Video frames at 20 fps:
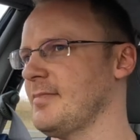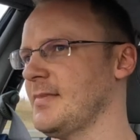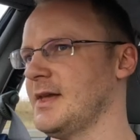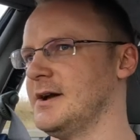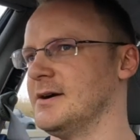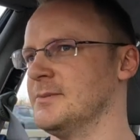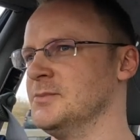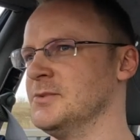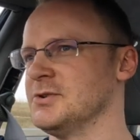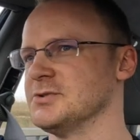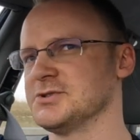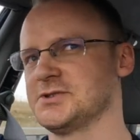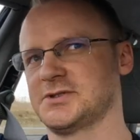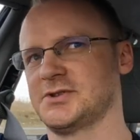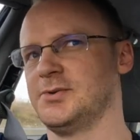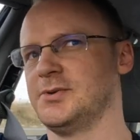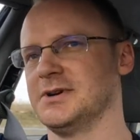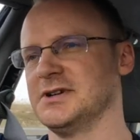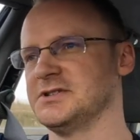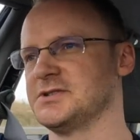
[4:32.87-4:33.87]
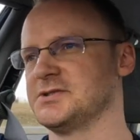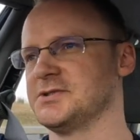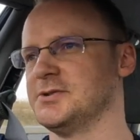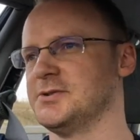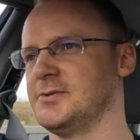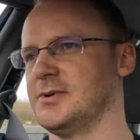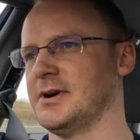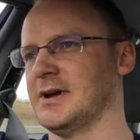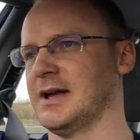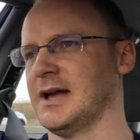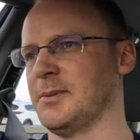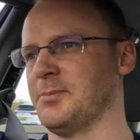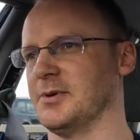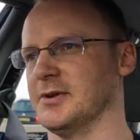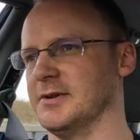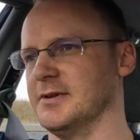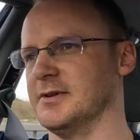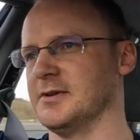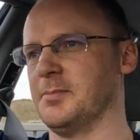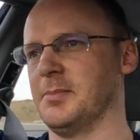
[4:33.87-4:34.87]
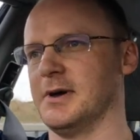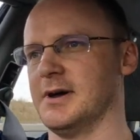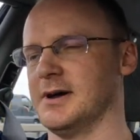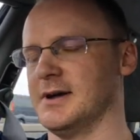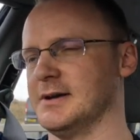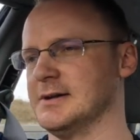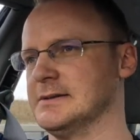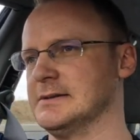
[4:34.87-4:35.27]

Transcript: I'm not quite sure what happened, but